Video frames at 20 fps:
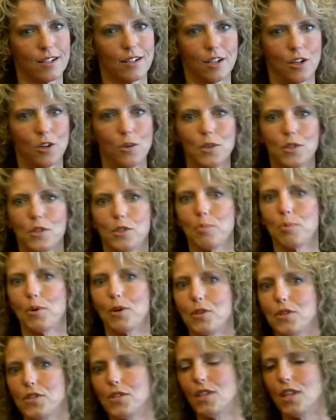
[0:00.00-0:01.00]
Who is the
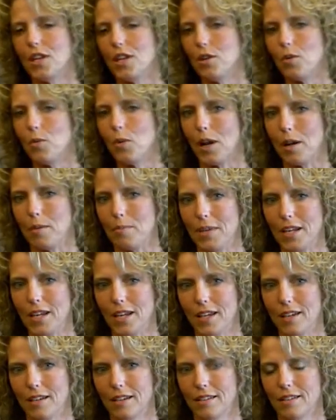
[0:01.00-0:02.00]
person that you want to
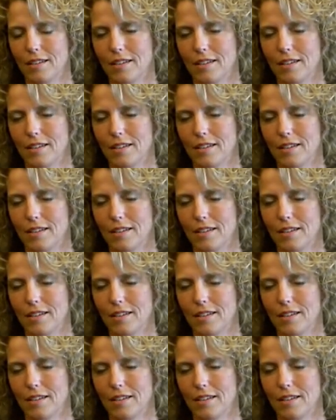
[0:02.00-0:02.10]
be?